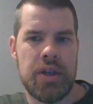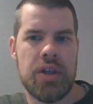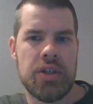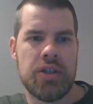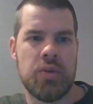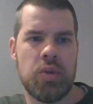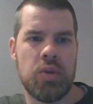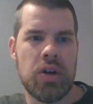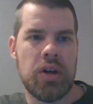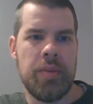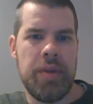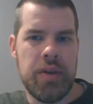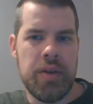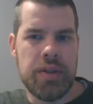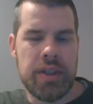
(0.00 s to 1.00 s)
So we're going to
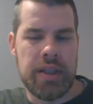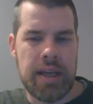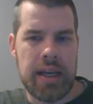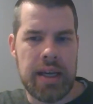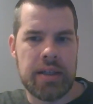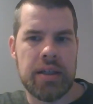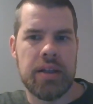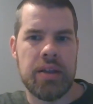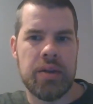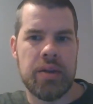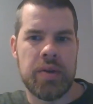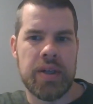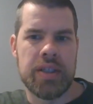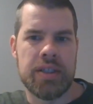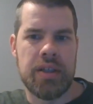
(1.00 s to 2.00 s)
be using that the
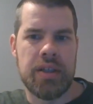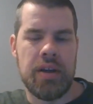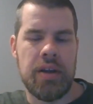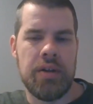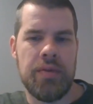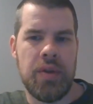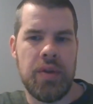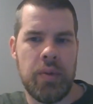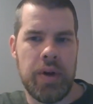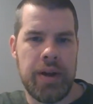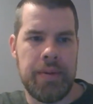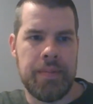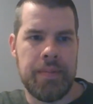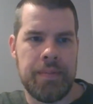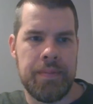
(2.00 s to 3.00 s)
rest of the way.
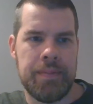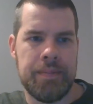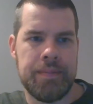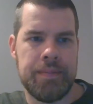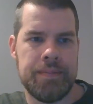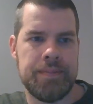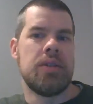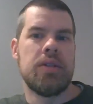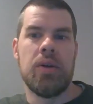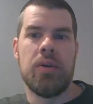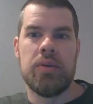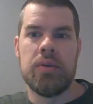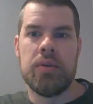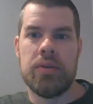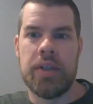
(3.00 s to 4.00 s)
So
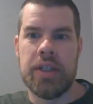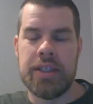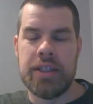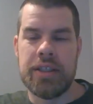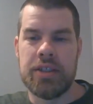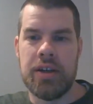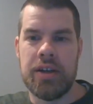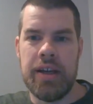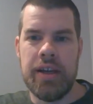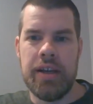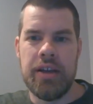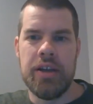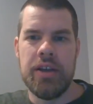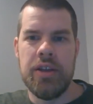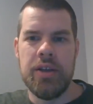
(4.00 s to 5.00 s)
let's get started
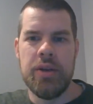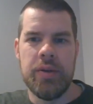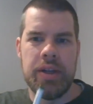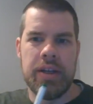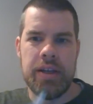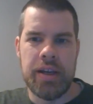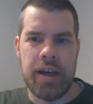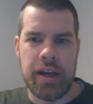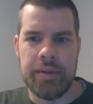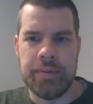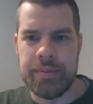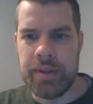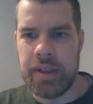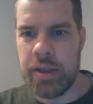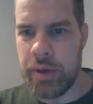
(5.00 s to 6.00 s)
in Unit 9.
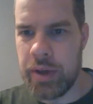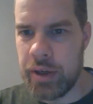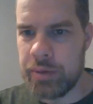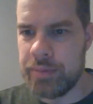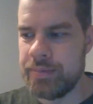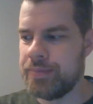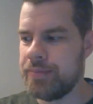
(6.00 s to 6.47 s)
Here we go.